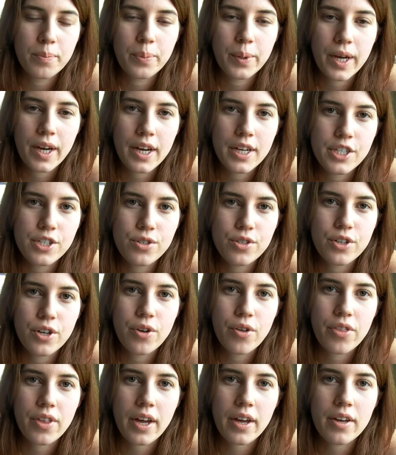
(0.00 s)
but I do
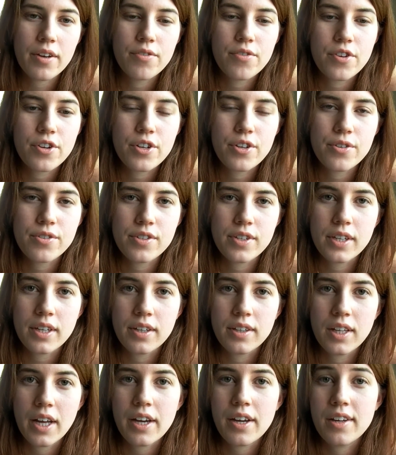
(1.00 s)
know that if you're
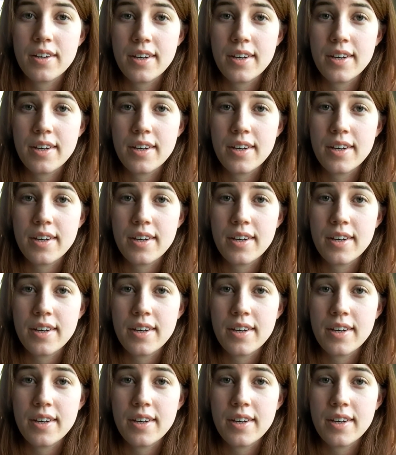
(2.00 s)
using like a